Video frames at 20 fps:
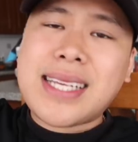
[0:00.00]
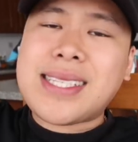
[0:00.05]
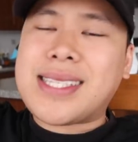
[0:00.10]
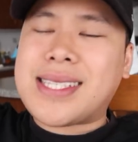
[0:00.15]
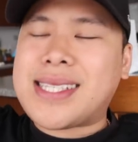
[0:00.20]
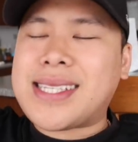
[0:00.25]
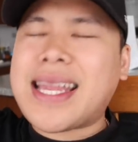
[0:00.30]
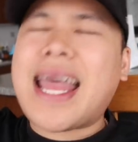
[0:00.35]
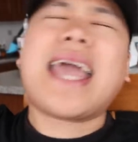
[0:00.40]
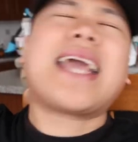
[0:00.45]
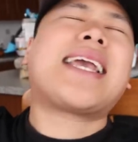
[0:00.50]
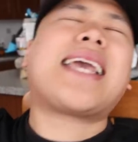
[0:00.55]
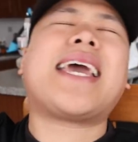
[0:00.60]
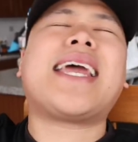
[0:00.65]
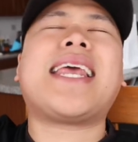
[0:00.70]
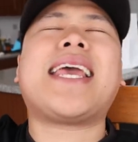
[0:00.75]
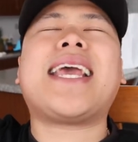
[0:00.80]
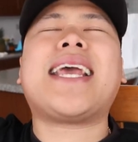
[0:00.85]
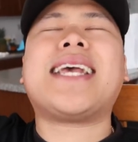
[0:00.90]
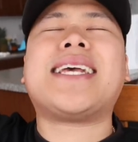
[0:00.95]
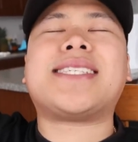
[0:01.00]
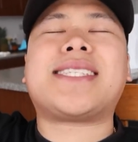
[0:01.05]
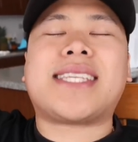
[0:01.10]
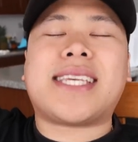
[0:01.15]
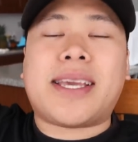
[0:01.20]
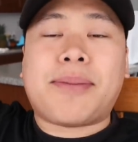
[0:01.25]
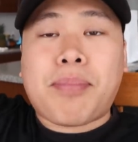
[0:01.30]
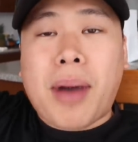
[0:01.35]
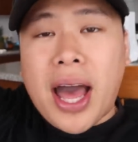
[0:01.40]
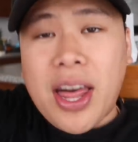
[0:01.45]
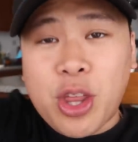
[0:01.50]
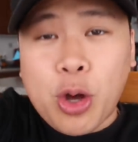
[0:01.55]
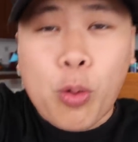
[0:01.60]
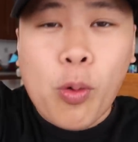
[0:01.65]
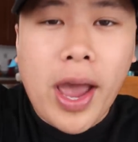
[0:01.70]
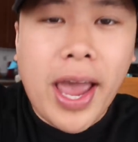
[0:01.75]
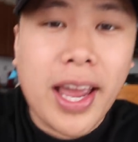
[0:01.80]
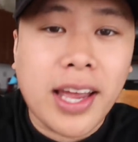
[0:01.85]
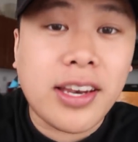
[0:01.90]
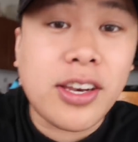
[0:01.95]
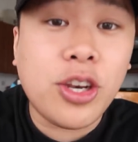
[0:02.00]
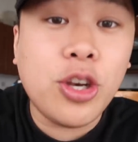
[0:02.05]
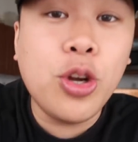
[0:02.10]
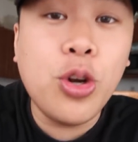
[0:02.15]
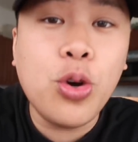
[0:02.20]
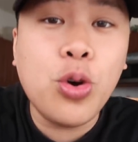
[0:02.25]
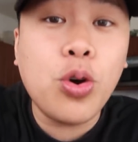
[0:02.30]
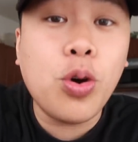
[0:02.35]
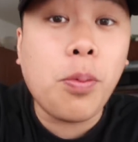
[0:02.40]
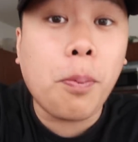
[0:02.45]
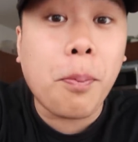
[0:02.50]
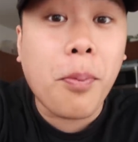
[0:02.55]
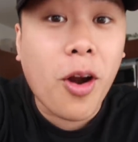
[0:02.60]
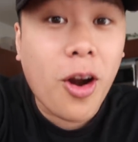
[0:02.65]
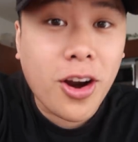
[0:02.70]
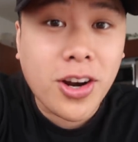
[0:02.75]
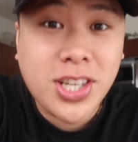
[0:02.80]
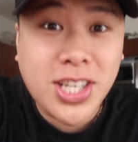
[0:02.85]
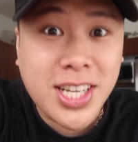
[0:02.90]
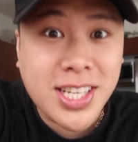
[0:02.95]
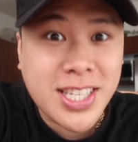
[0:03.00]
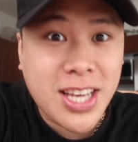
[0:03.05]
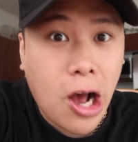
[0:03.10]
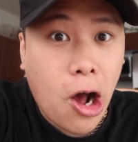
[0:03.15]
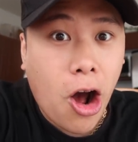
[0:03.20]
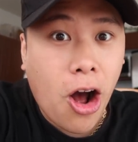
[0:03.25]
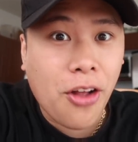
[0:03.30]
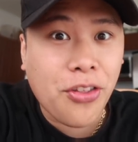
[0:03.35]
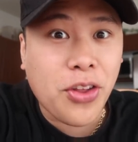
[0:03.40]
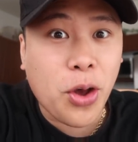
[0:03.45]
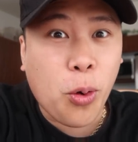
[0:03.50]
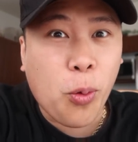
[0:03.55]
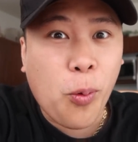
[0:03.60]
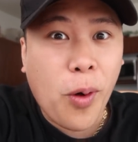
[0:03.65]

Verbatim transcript: Just take it crazy. By the way, new merch is on the